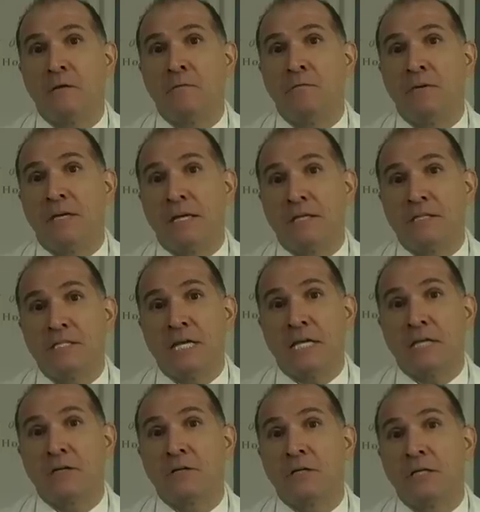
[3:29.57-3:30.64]
we can take
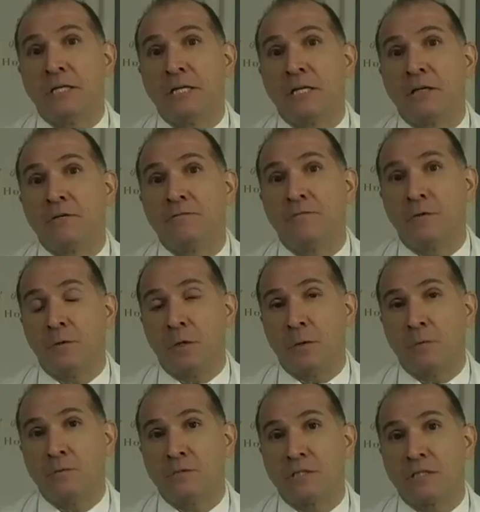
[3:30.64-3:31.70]
clinical
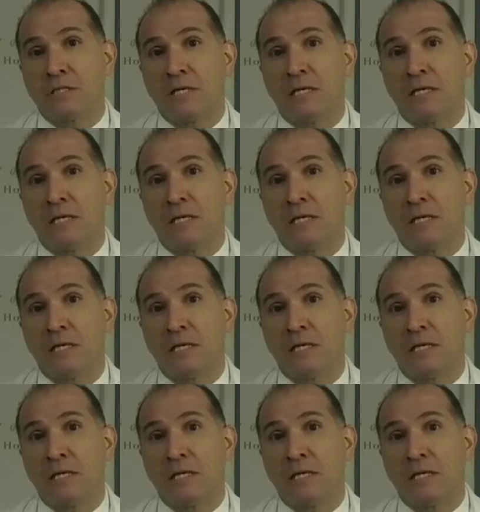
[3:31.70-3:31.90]
photos